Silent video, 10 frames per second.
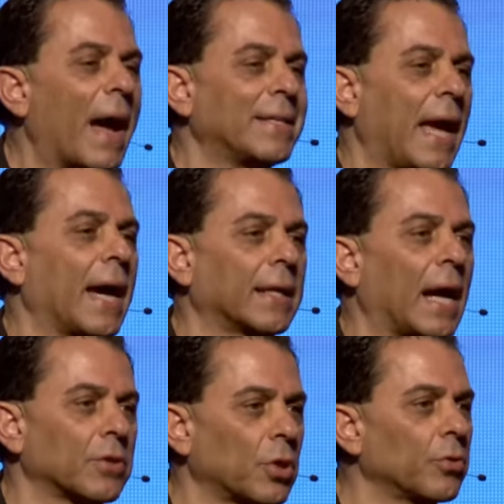my dad
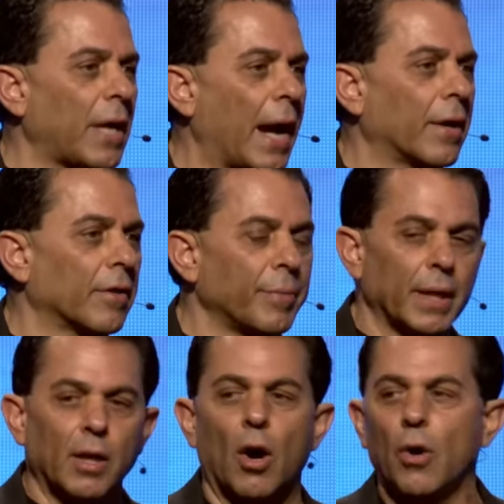got so tired of
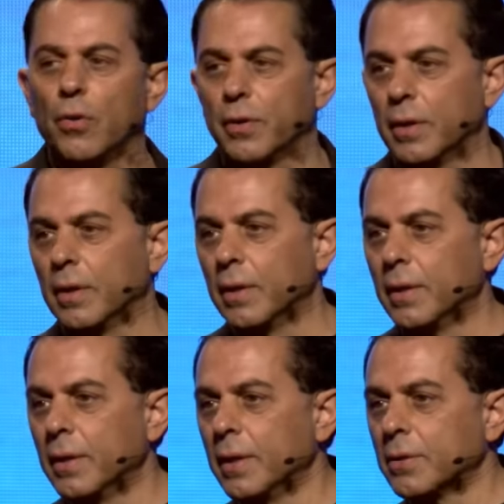being called
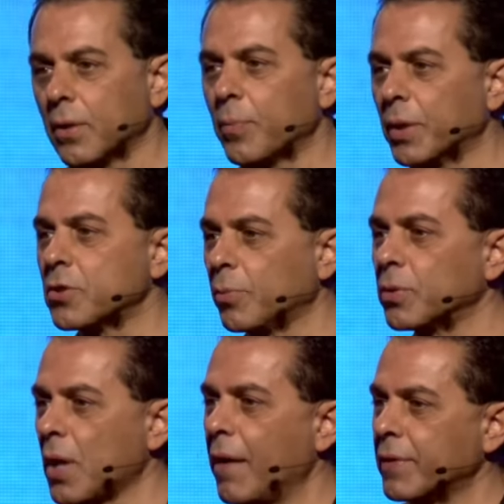to the
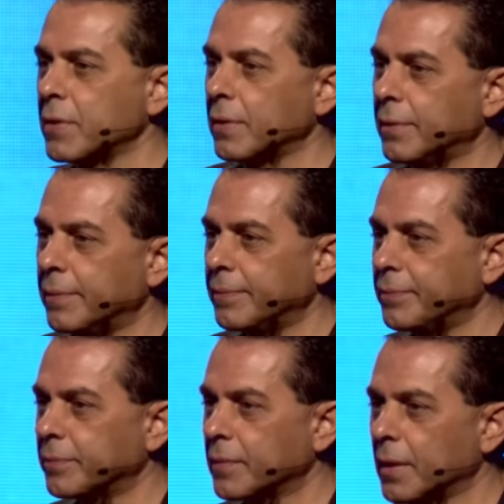principal's office,
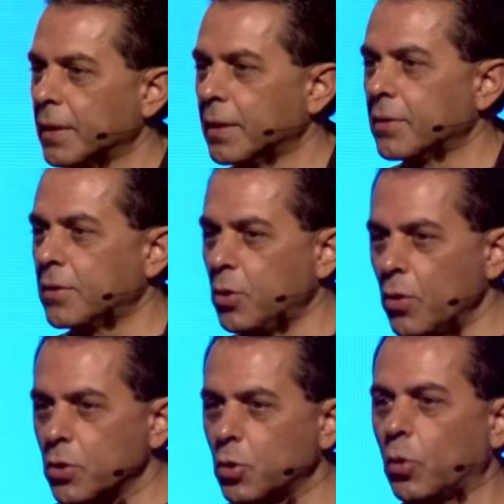
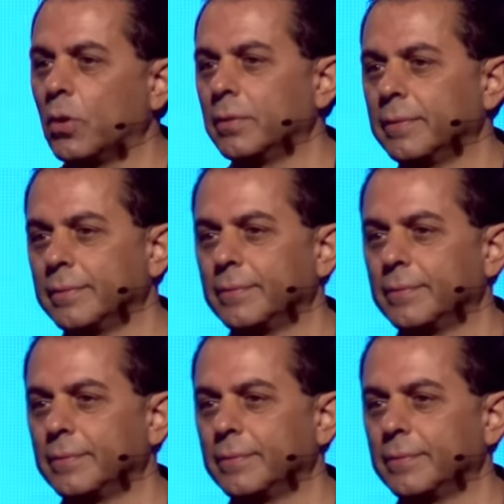to the school.